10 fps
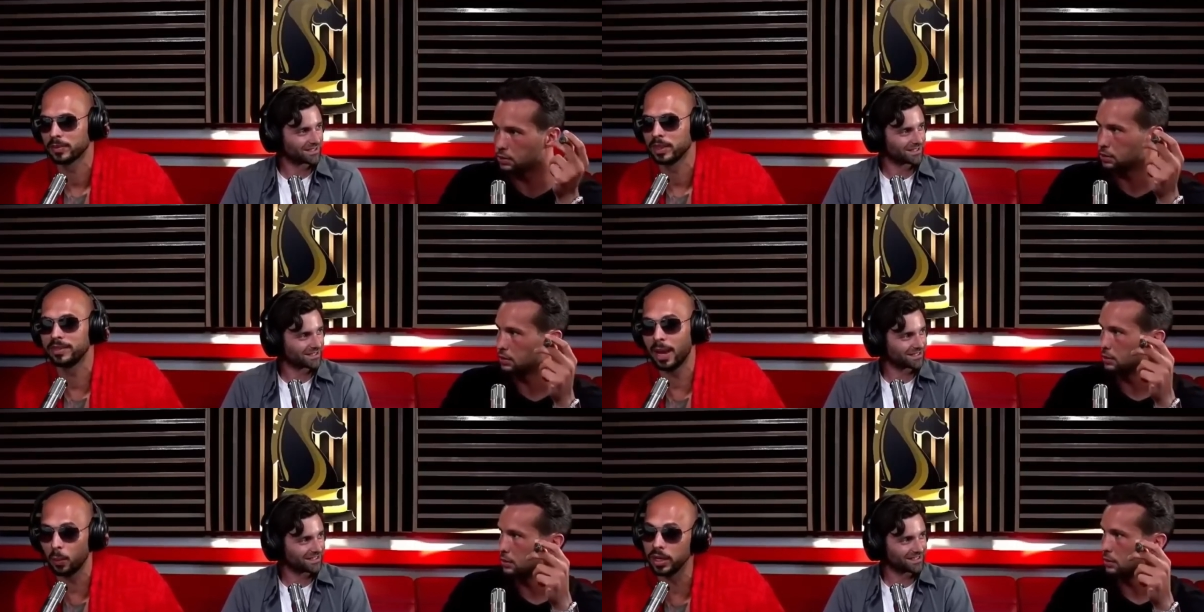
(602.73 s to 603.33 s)
Speaker 1: Is
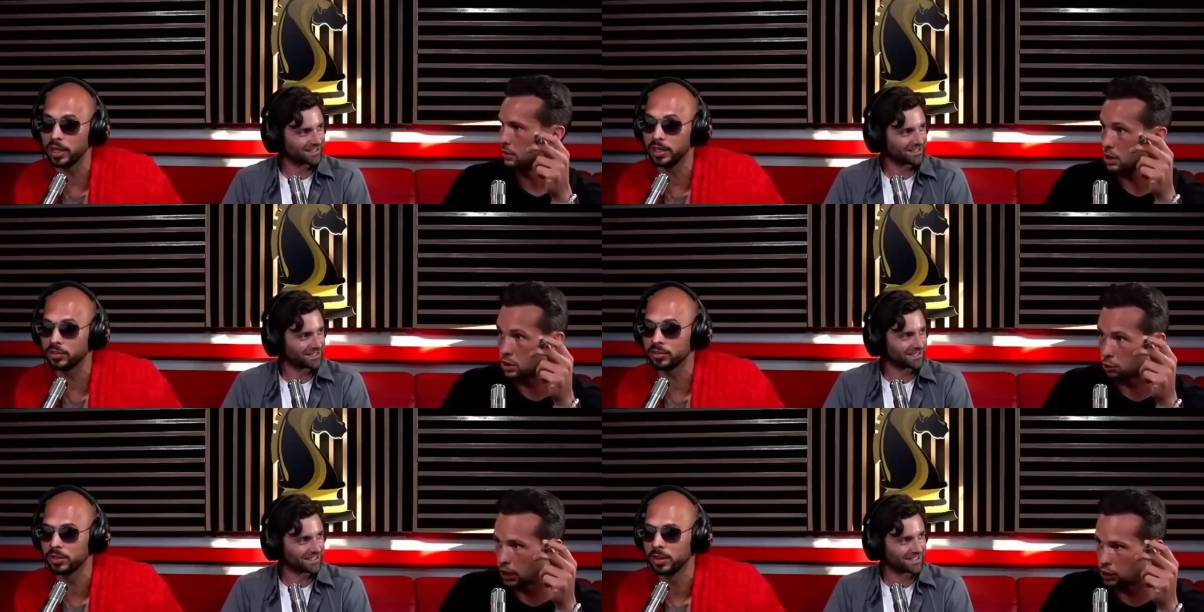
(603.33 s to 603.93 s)
that what it is? Is
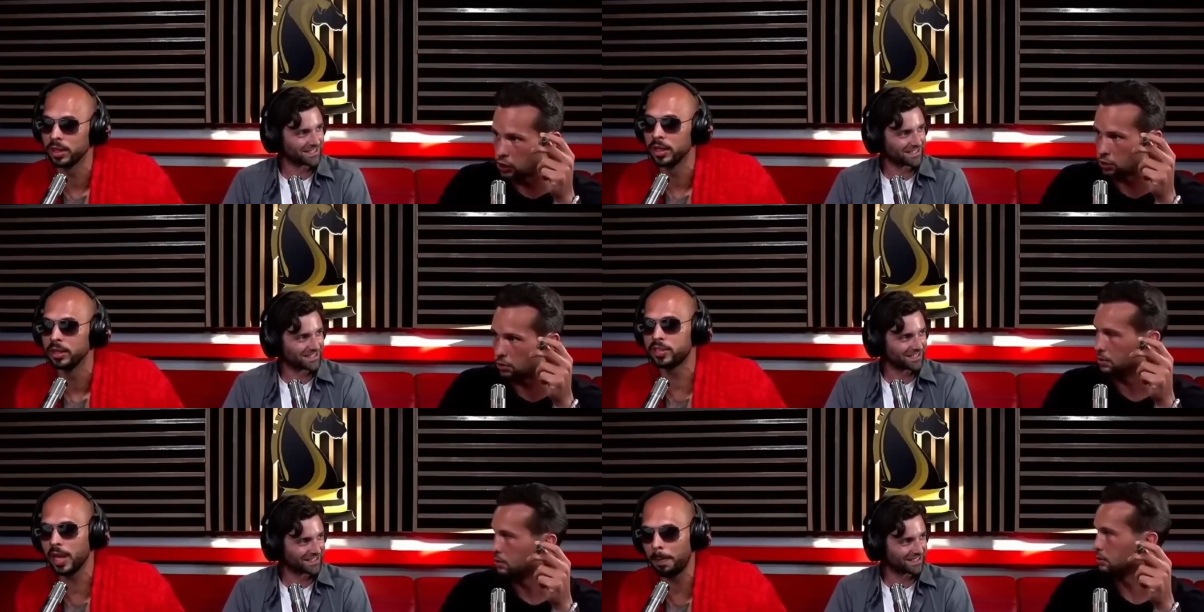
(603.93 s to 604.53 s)
it racism?
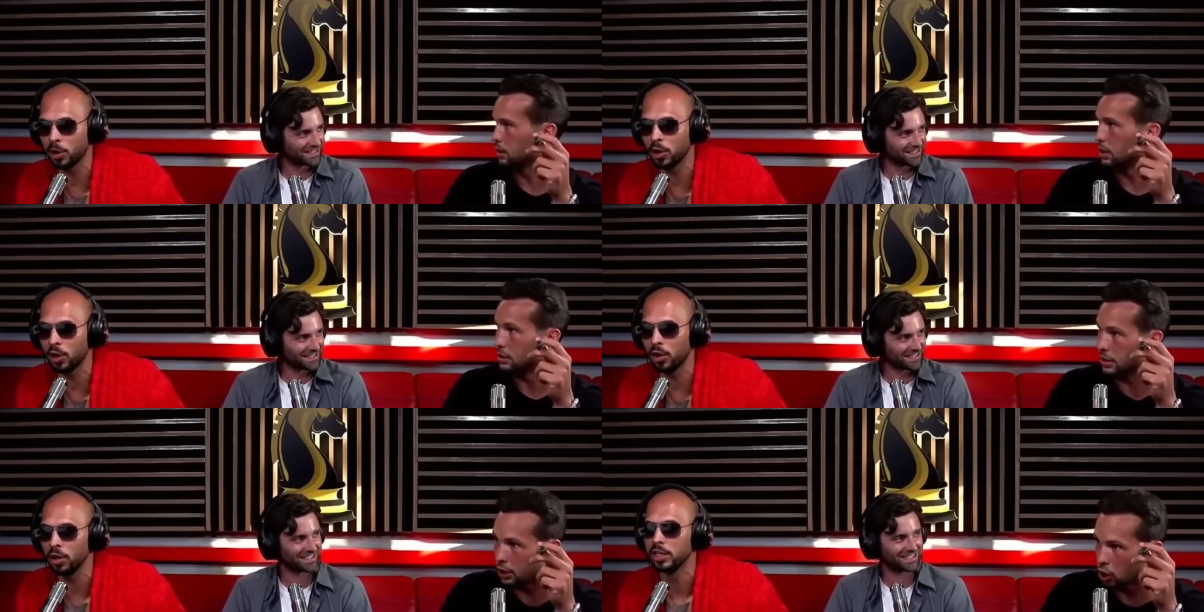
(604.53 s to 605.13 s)
Typical. Is
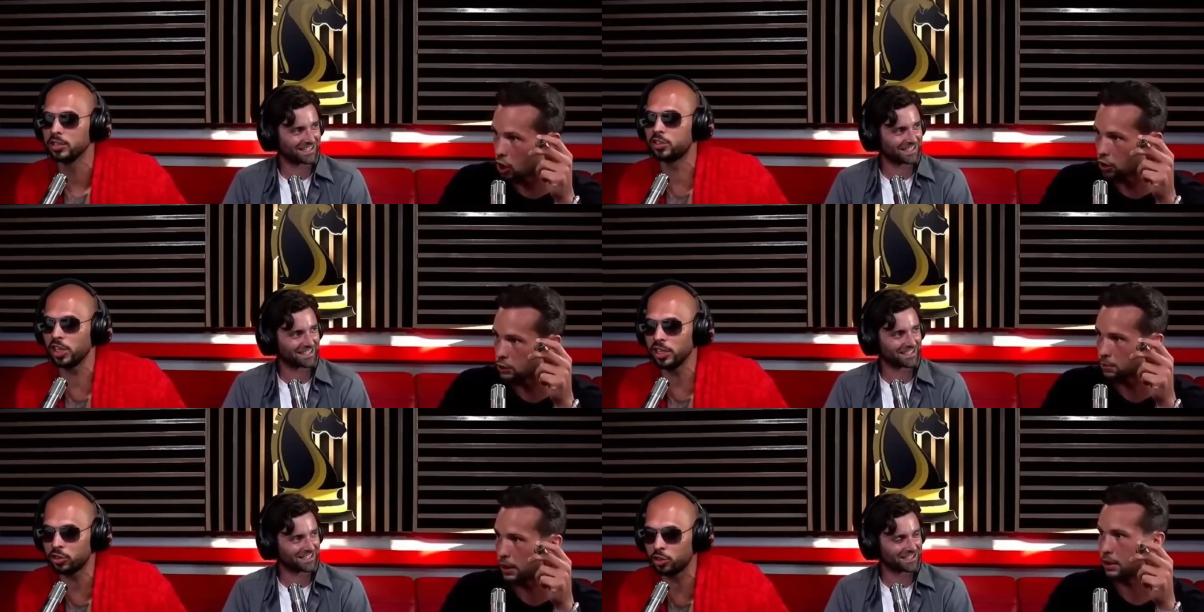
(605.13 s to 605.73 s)
that the card he's
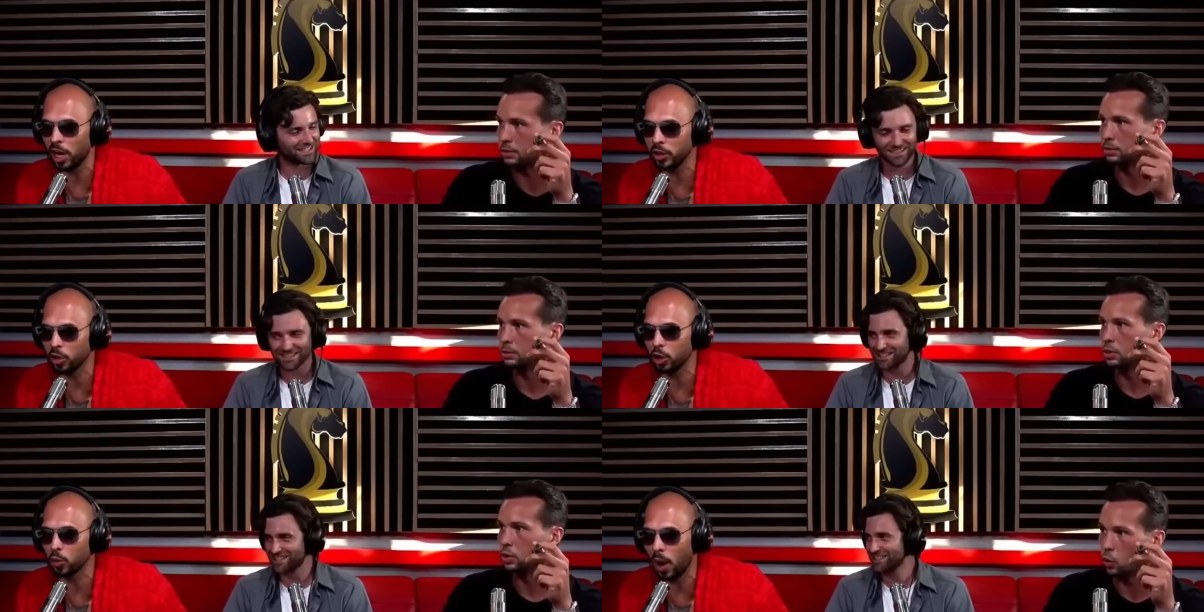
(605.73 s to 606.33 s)
playing?
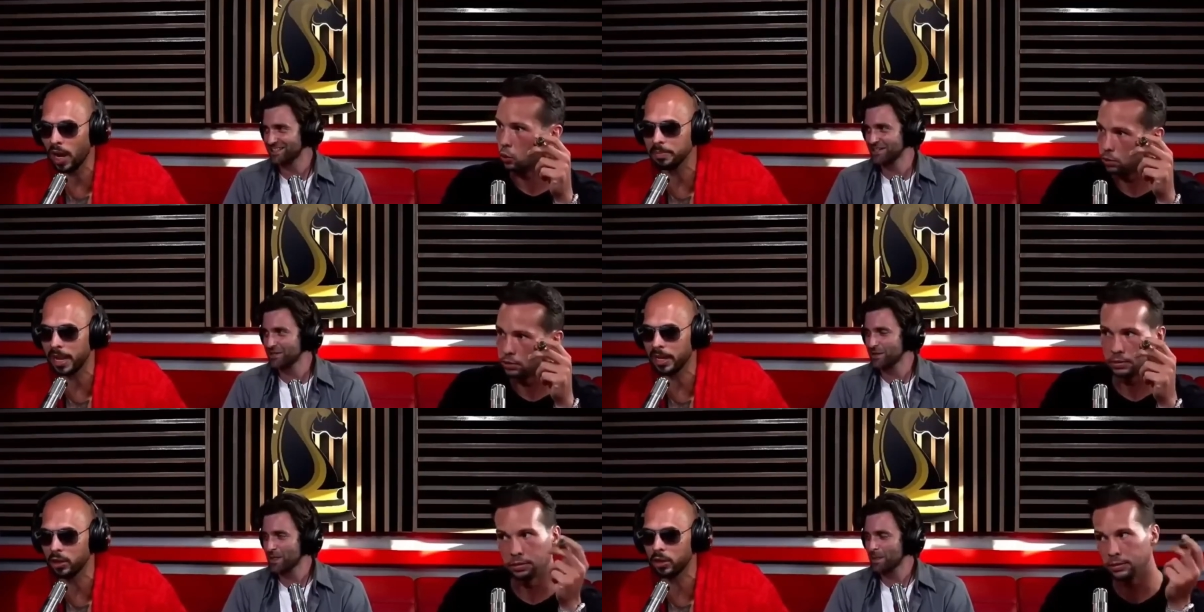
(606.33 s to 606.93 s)
Cisgendered white
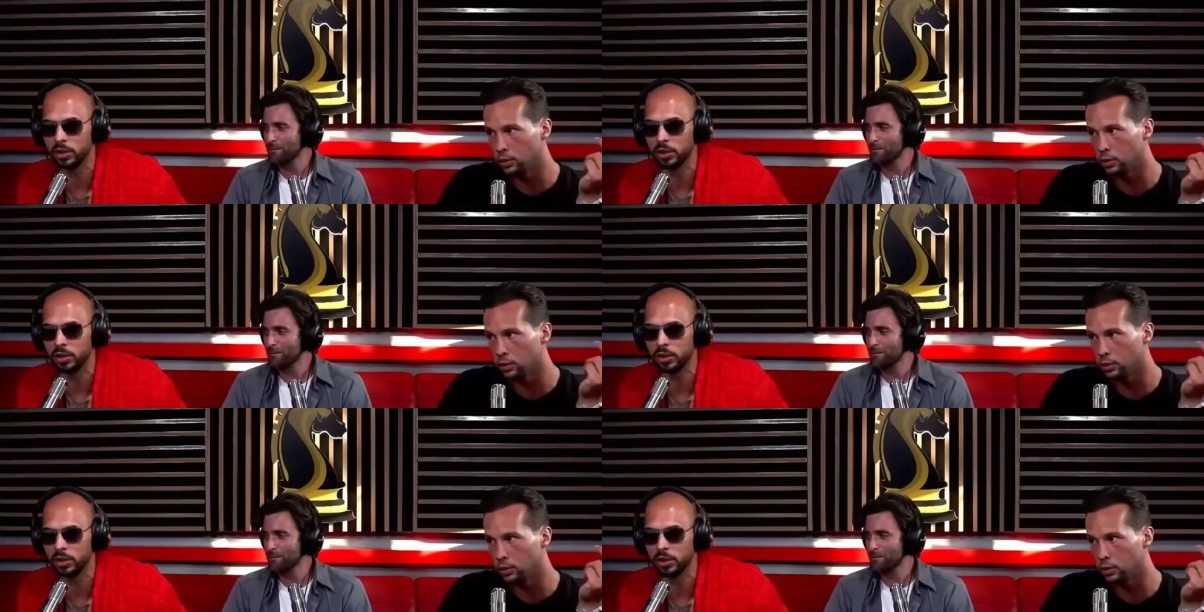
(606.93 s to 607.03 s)
male.